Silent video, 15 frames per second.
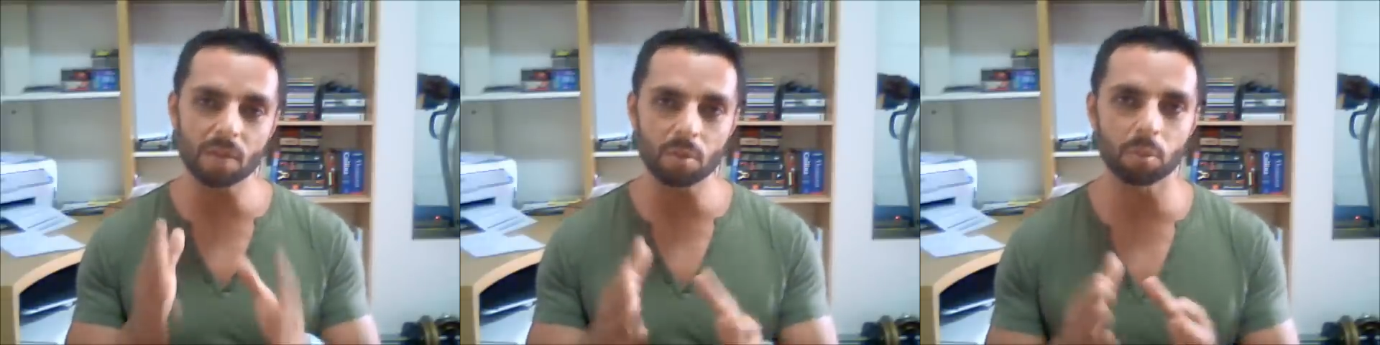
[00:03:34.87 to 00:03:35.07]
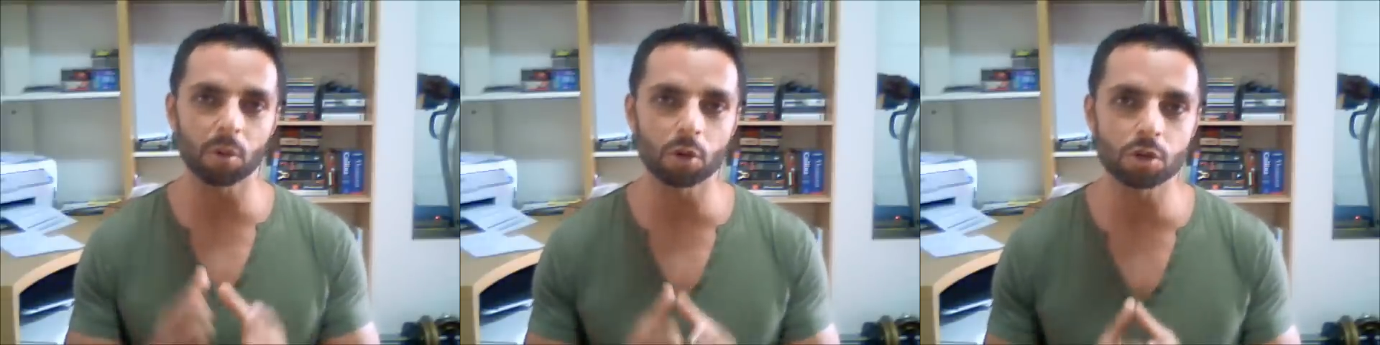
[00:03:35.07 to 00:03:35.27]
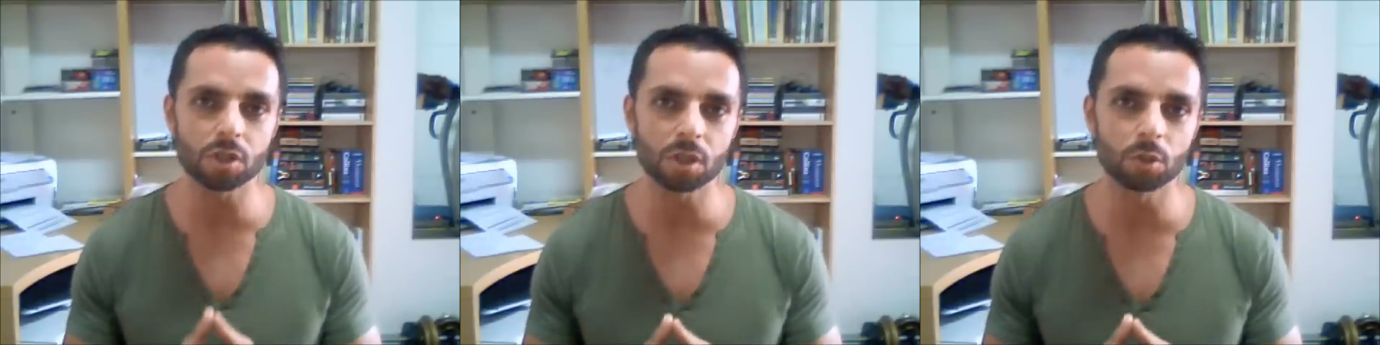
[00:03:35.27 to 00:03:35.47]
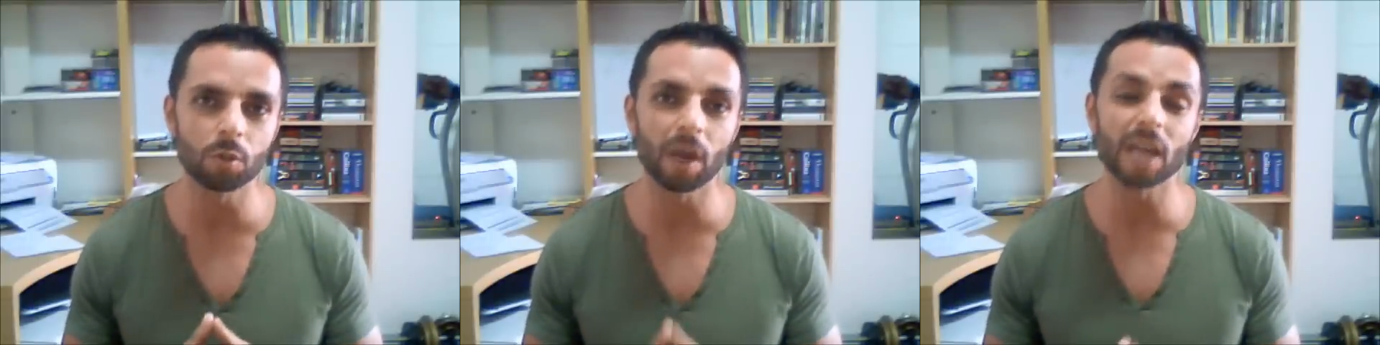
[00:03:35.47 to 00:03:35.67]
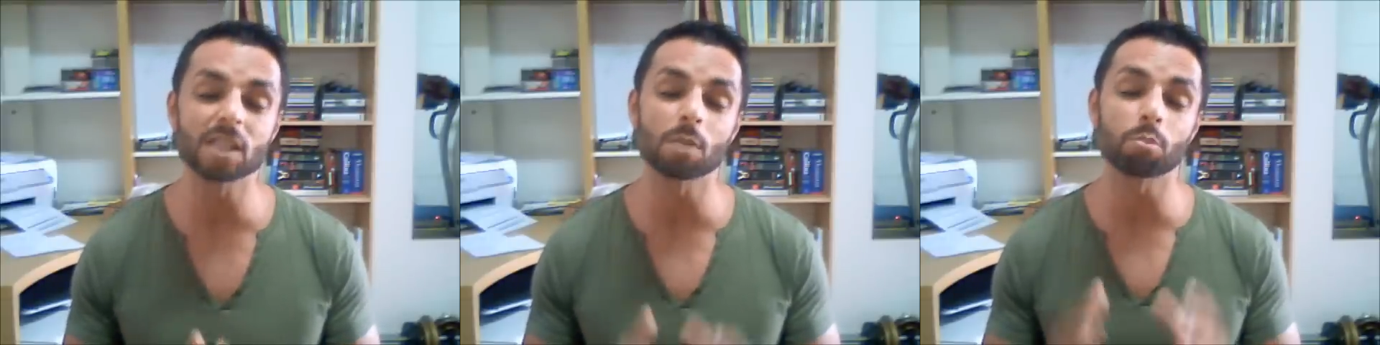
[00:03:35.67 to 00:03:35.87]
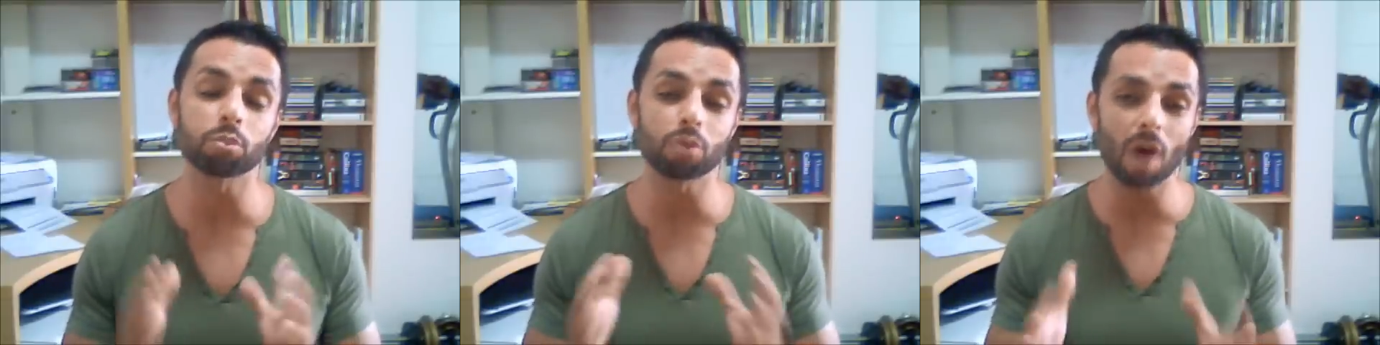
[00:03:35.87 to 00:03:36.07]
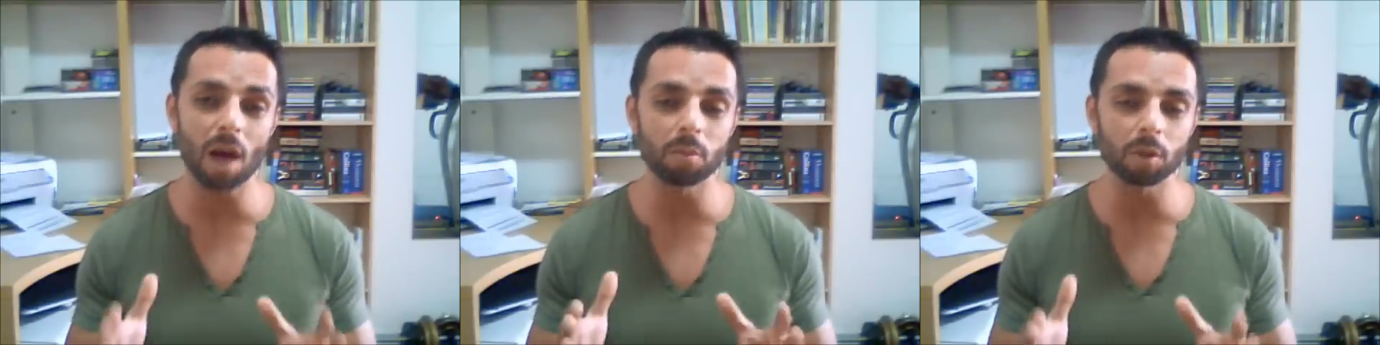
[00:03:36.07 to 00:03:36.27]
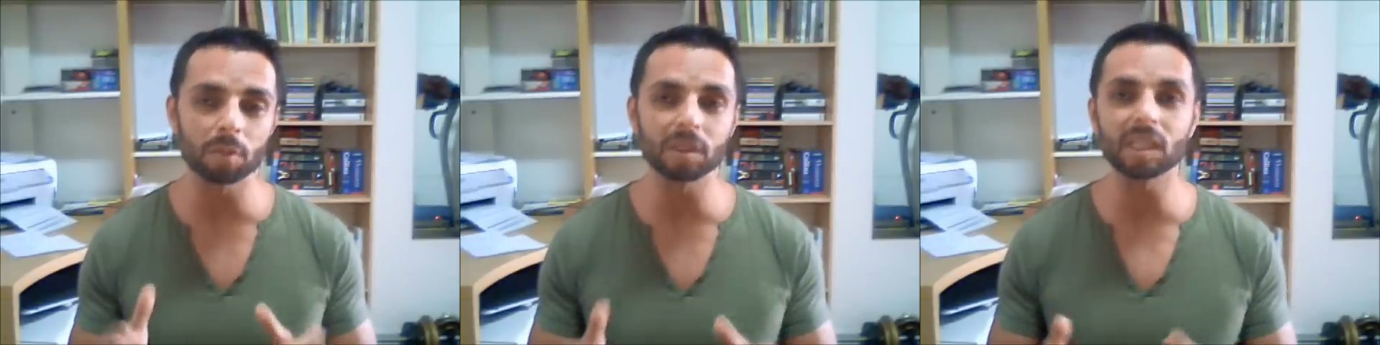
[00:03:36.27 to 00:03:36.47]
person who has a
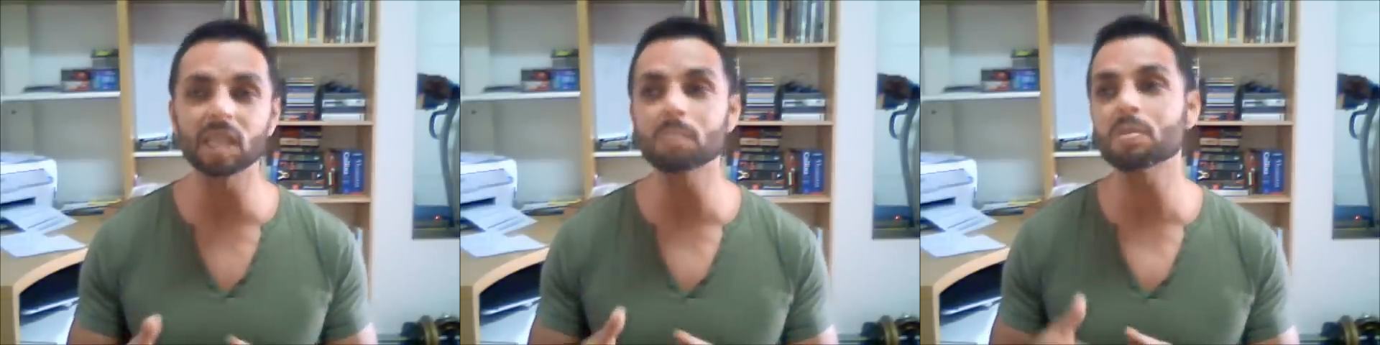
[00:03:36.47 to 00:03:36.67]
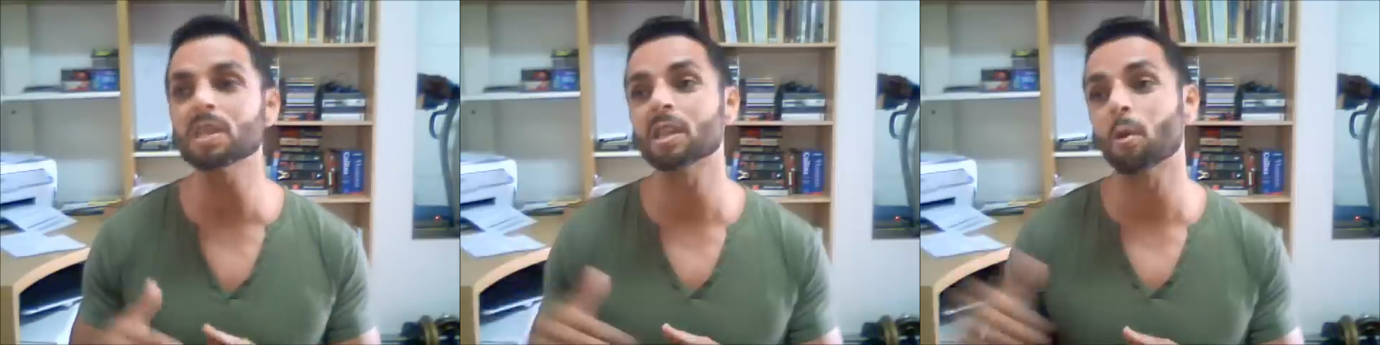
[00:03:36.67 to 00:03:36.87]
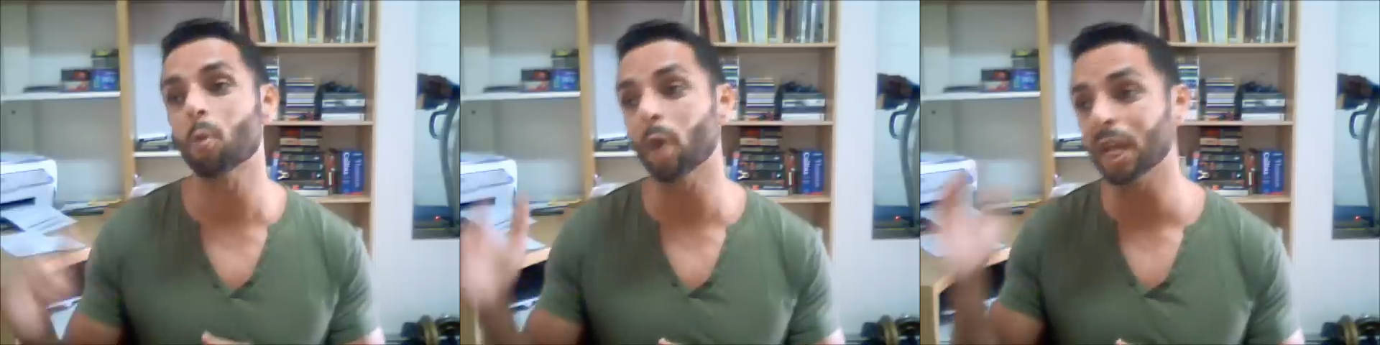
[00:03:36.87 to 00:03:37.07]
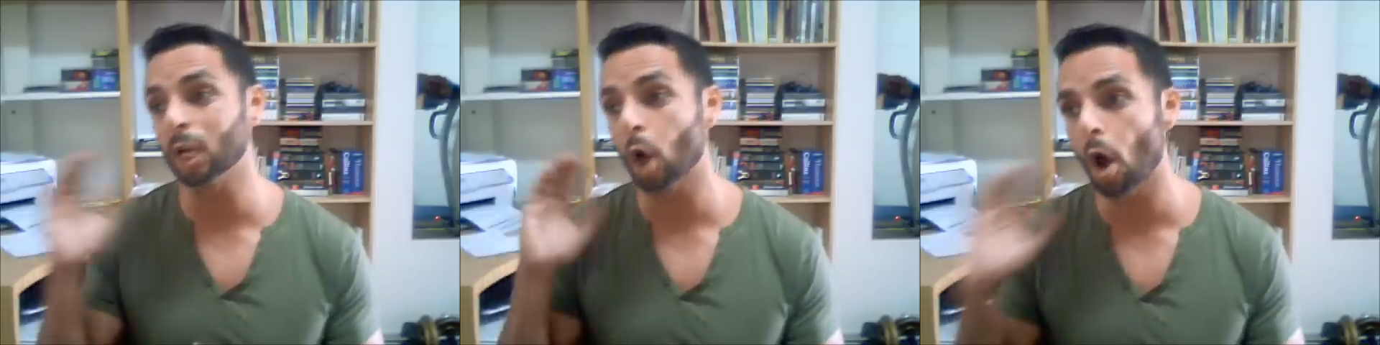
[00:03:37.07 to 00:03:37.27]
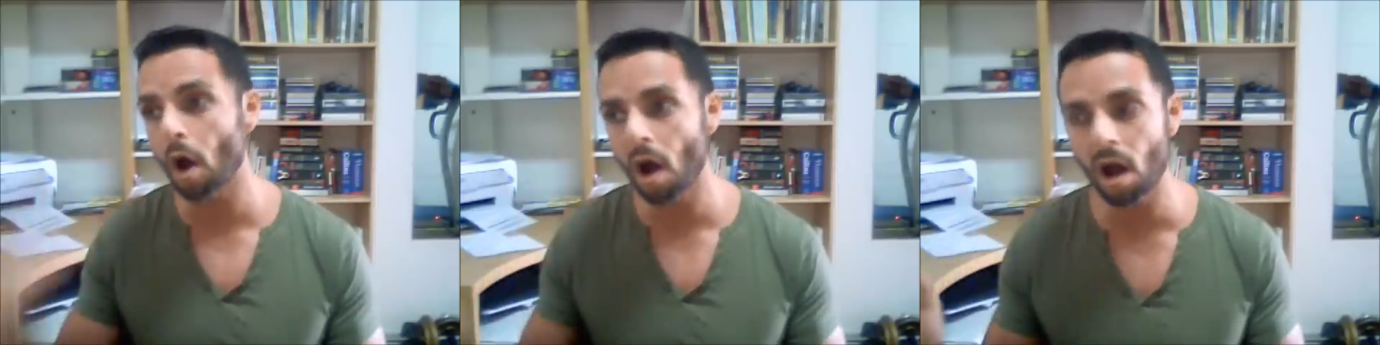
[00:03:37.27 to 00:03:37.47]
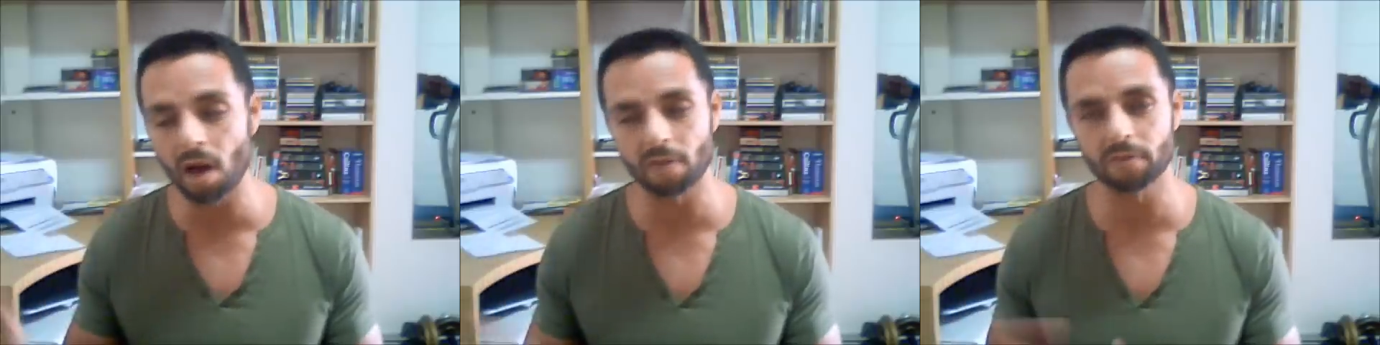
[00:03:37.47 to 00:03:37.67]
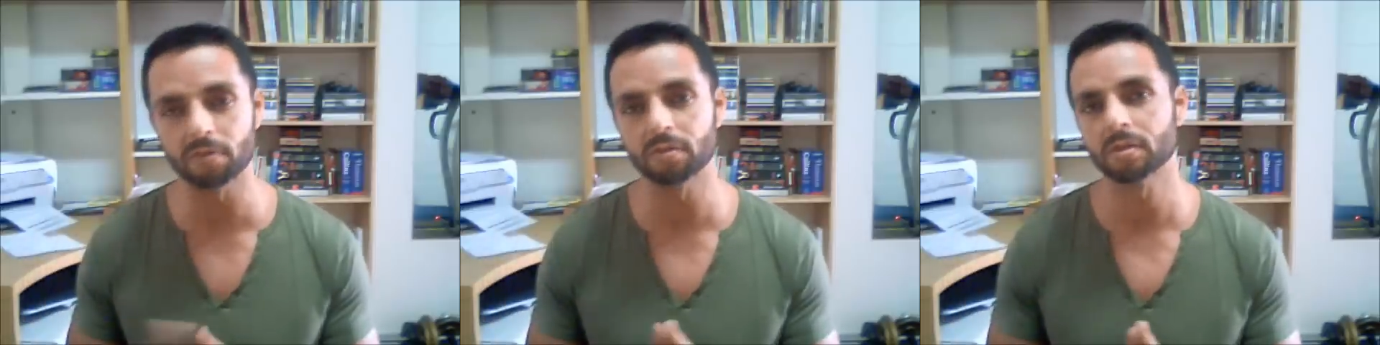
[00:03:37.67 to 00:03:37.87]
problem keeping the weight off.